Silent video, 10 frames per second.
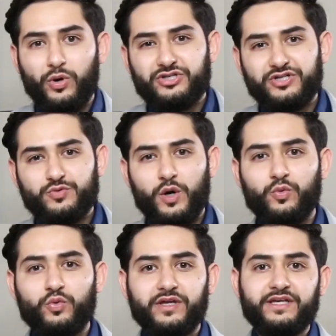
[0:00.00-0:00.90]
which is what
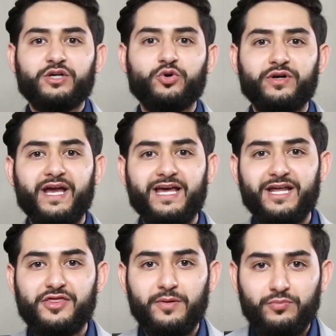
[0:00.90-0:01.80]
really
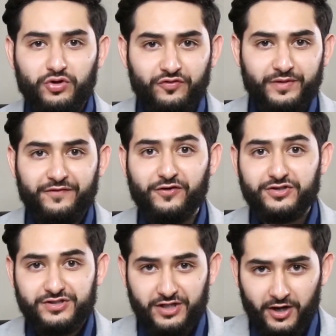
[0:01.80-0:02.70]
created the movement for
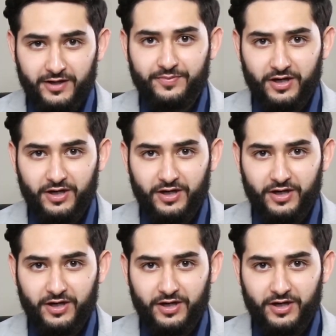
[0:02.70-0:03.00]
startup